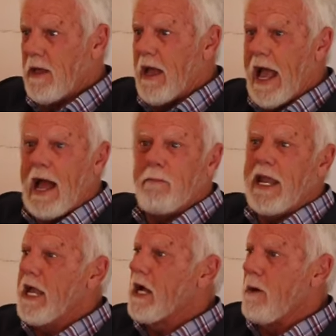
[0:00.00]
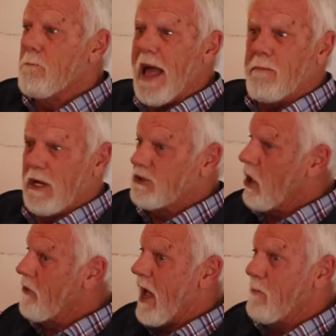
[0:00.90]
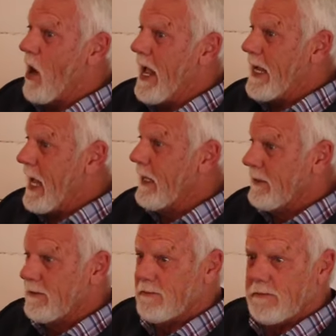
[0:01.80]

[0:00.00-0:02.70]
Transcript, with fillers: How many commandments are they breaking?